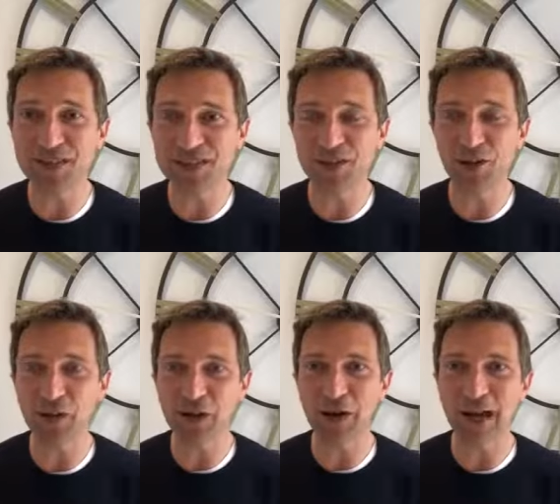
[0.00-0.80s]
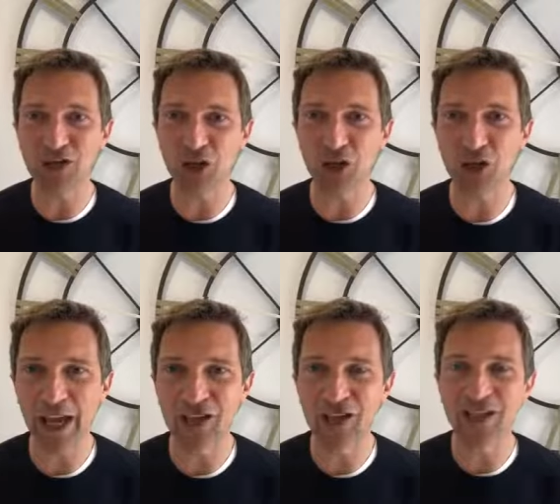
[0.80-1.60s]
cities, our favourite ancient
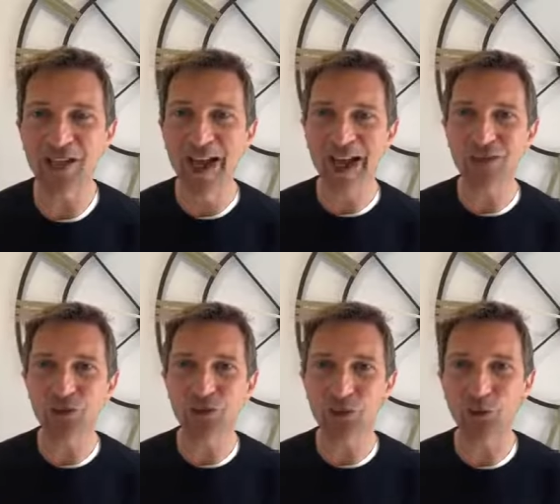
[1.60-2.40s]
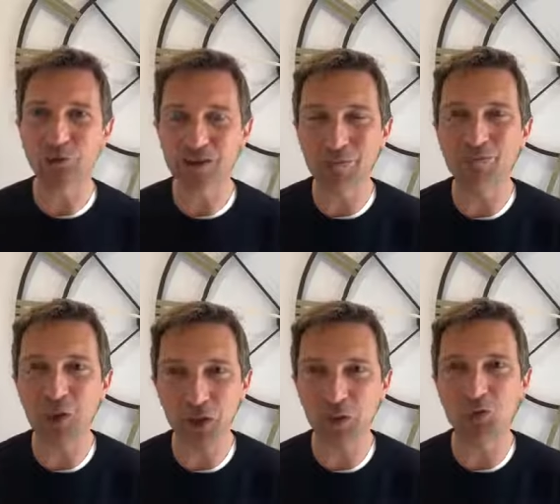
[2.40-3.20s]
locations, and do sort of some
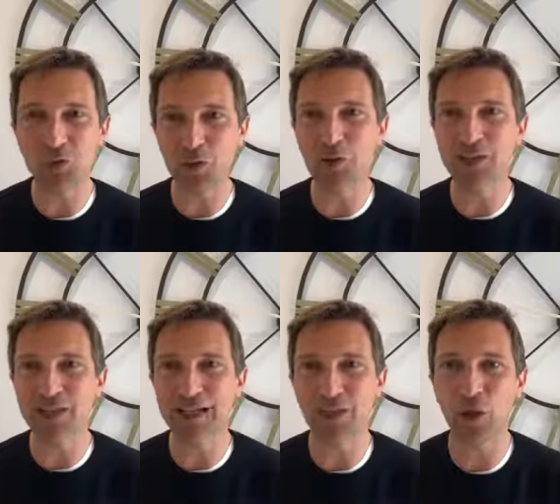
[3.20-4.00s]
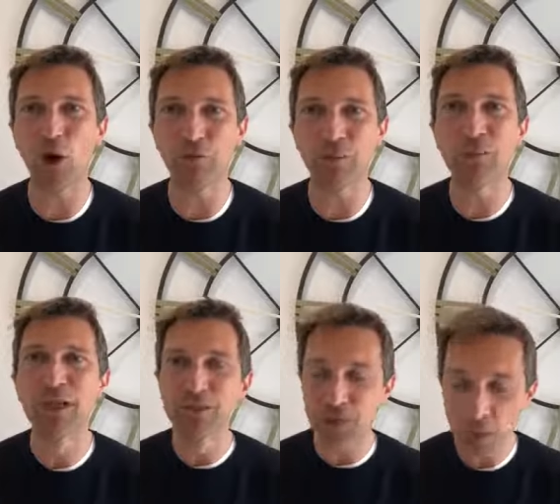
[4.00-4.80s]
virtual tours together of them.
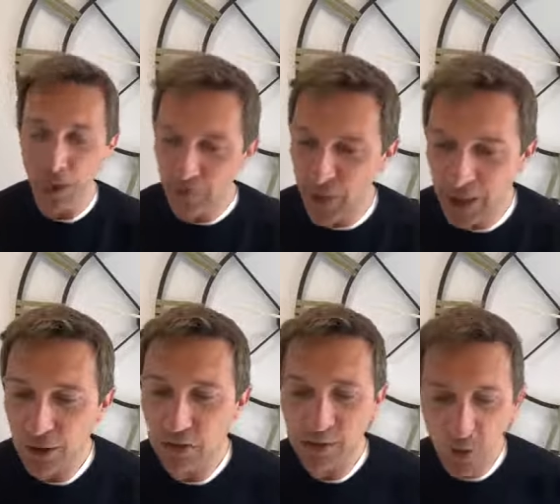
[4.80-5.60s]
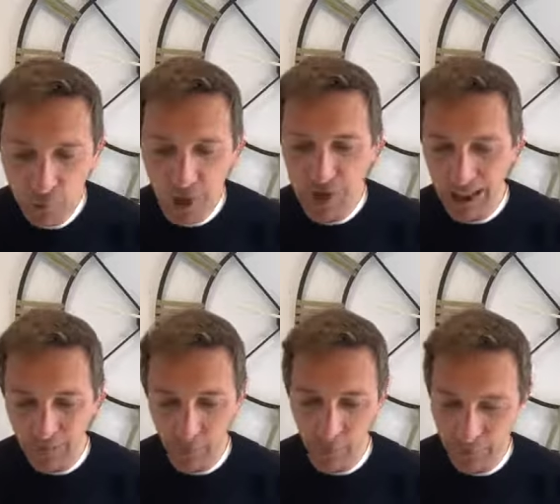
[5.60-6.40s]
So thank you so much,
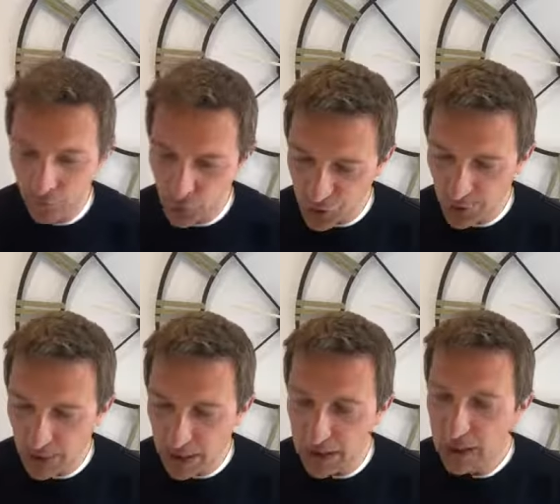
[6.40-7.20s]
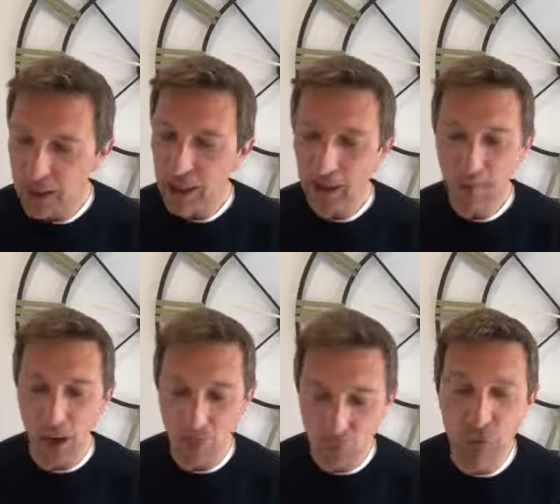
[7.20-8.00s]
everyone, for tuning in.
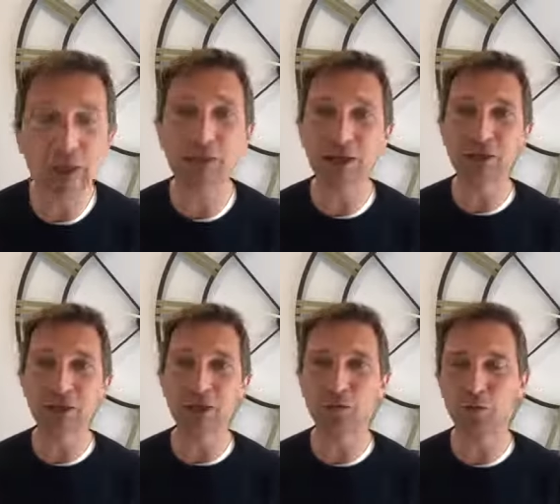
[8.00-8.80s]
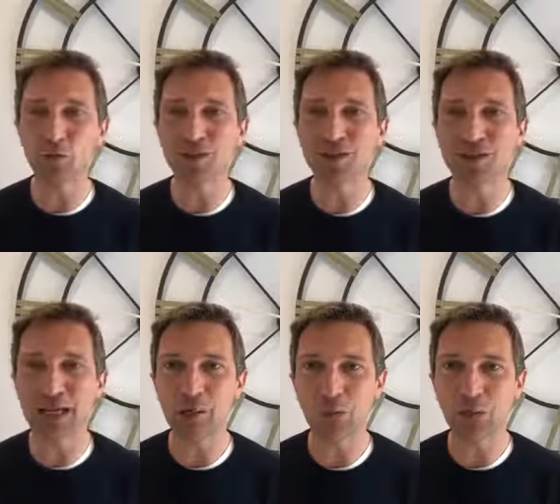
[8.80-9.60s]
I'm really looking forward to
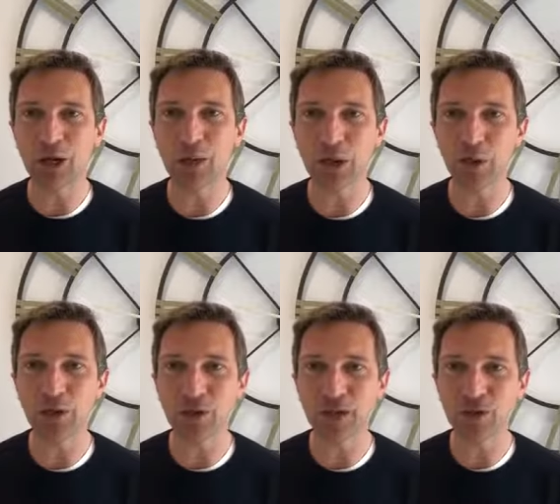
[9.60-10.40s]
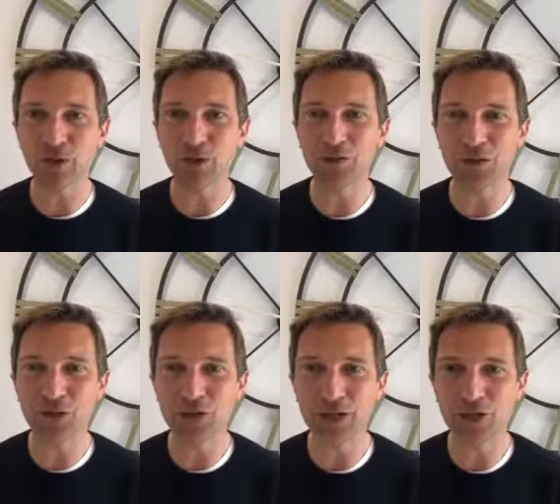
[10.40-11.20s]
seeing what you come up with in
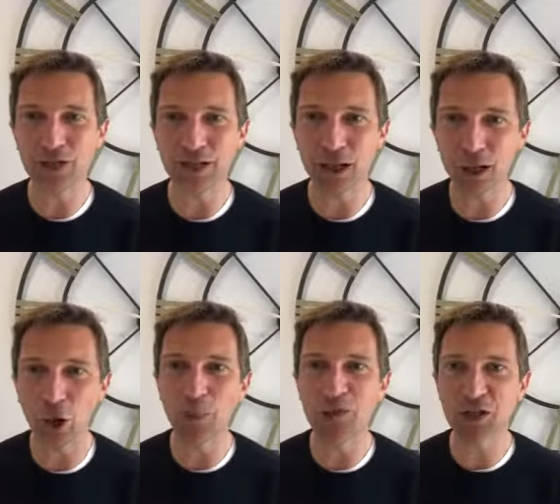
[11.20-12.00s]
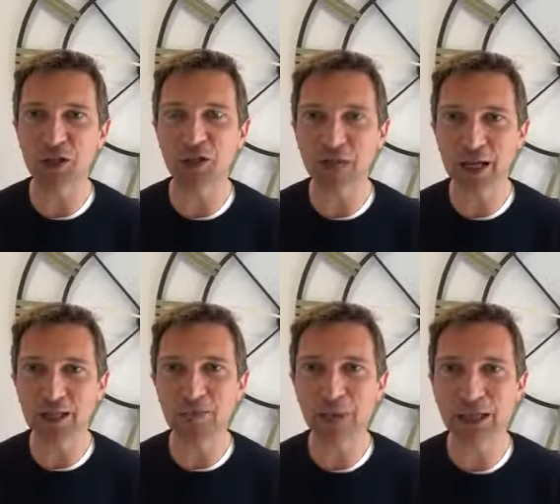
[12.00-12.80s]
the competition of the
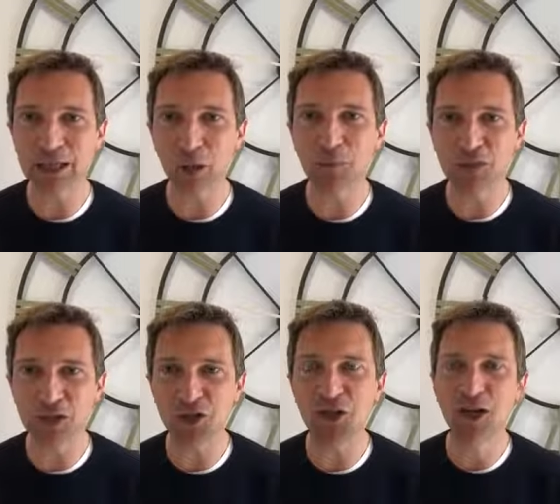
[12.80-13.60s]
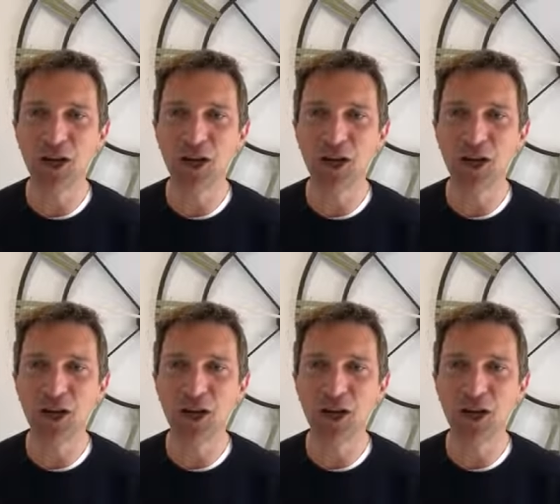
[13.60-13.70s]
ancient play competition